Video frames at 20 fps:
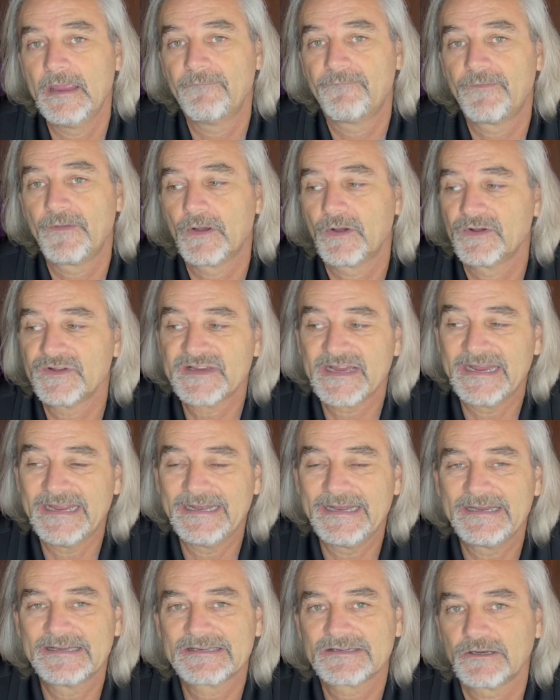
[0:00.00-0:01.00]
there's
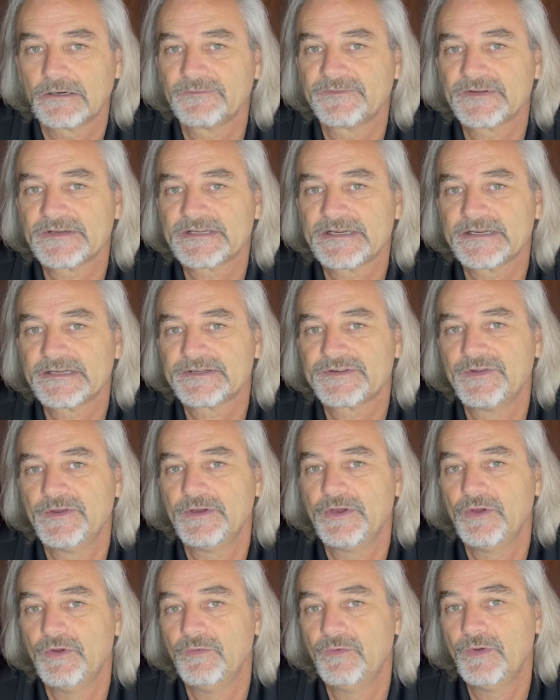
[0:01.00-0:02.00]
any surfaces that
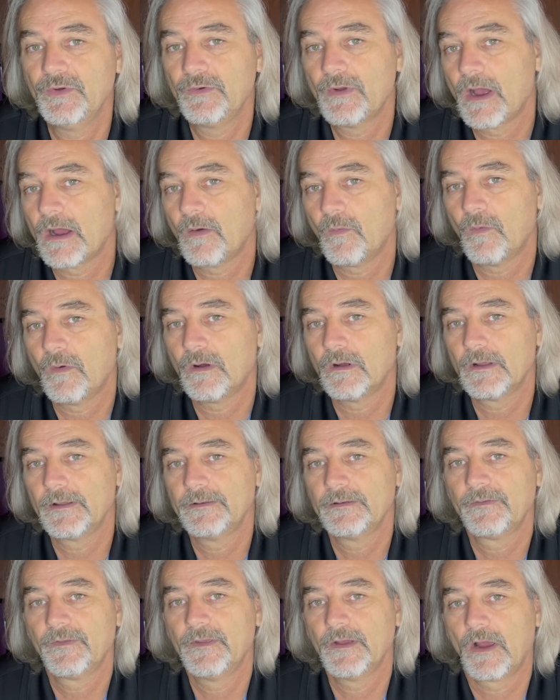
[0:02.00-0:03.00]
you do not want
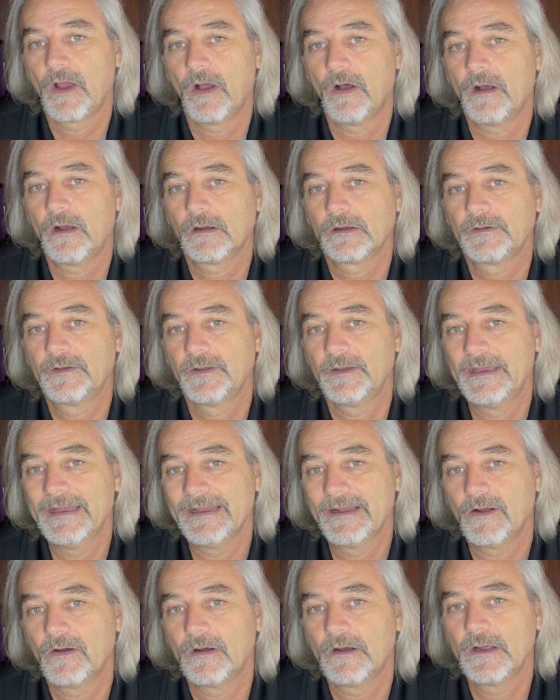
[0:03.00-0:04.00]
the caulk to get
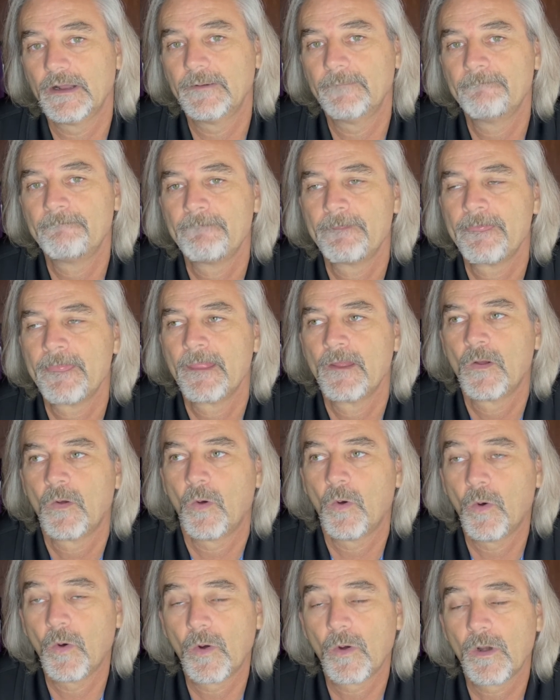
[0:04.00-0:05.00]
on,
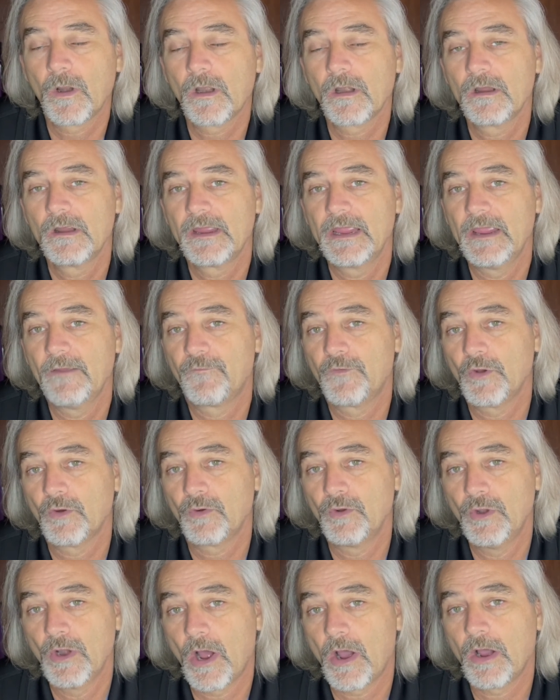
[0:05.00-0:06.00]
or if you're
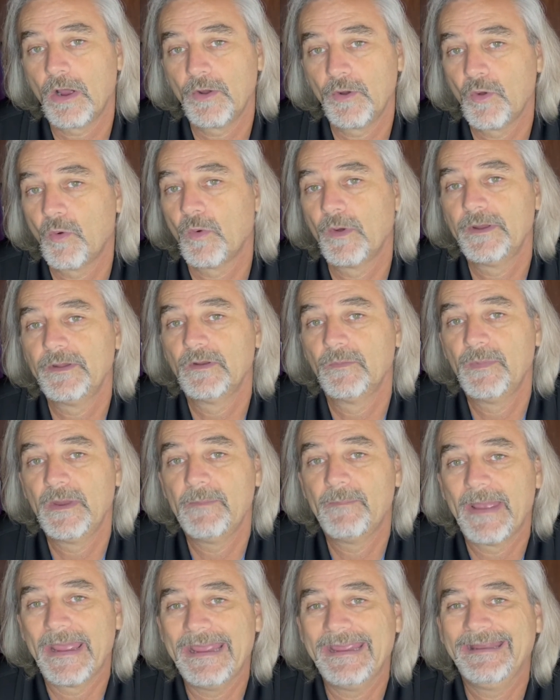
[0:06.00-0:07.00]
not going to be
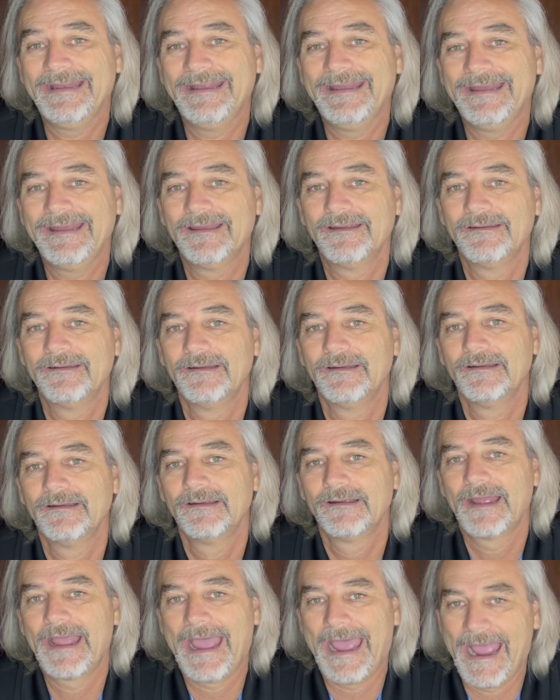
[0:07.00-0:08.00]
painting
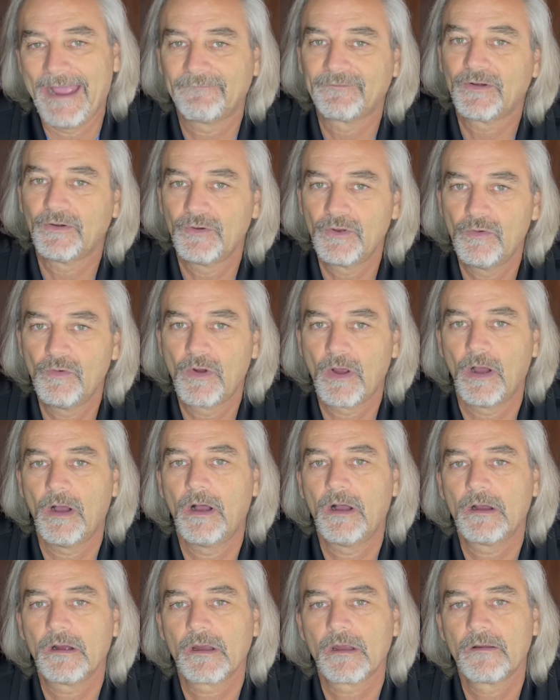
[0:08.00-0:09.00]
after you
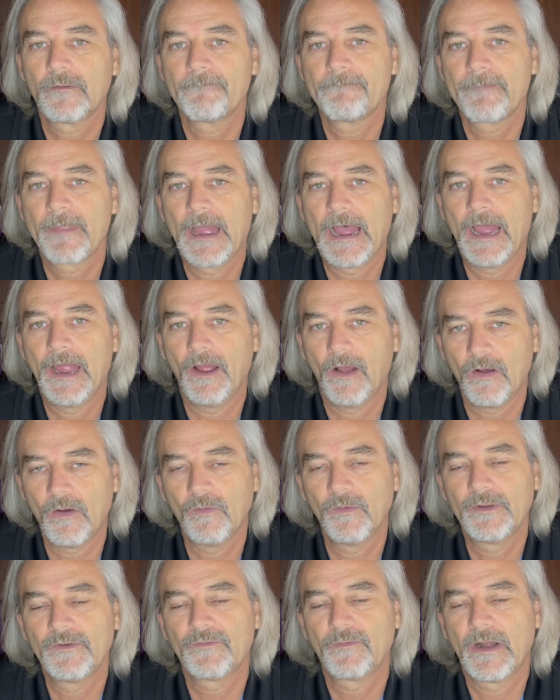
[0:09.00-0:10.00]
caulk, I
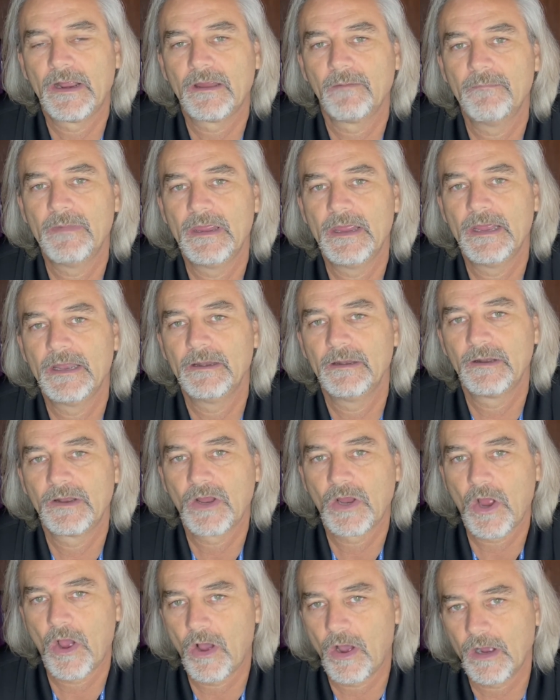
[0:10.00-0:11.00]
always recommend
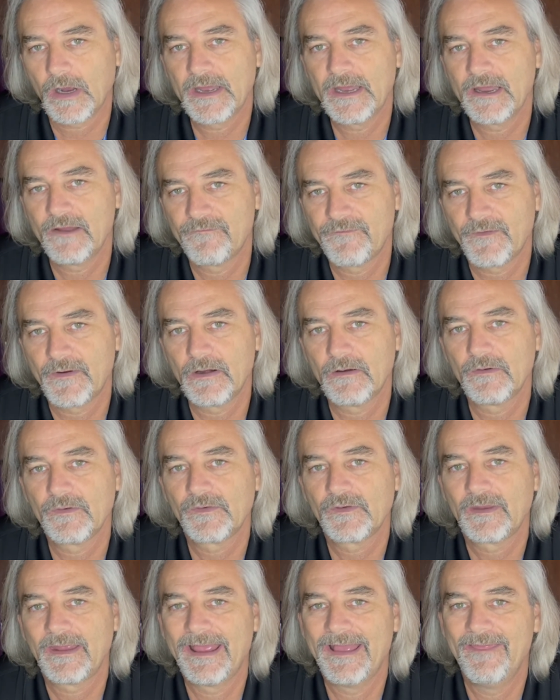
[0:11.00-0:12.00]
caulking
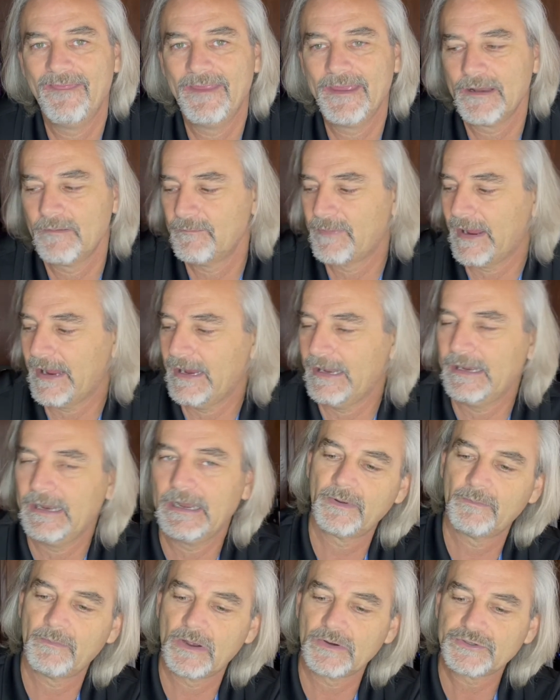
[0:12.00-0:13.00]
first and then
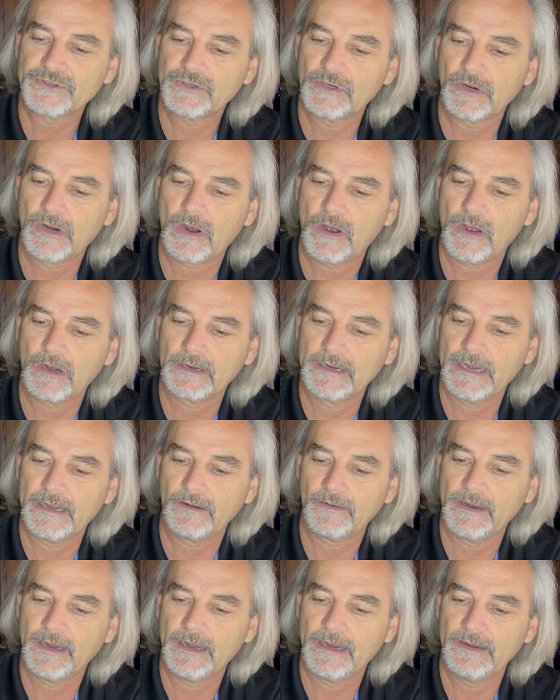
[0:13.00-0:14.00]
painting. Most of your caulk
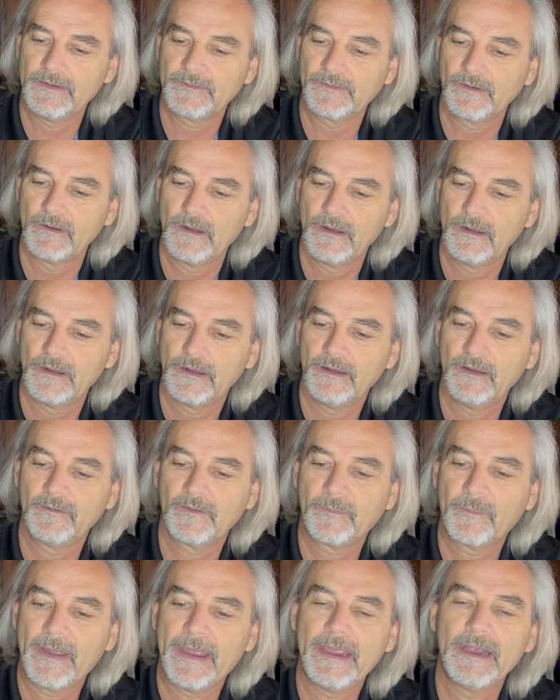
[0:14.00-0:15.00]
nowadays is
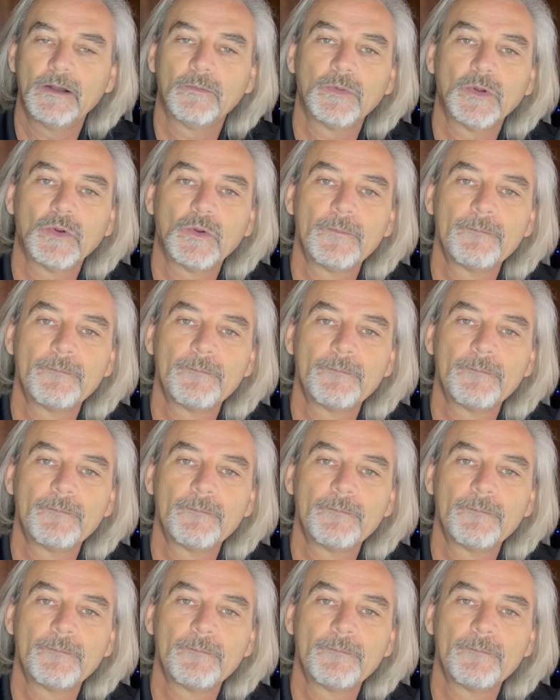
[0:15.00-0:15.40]
paintable.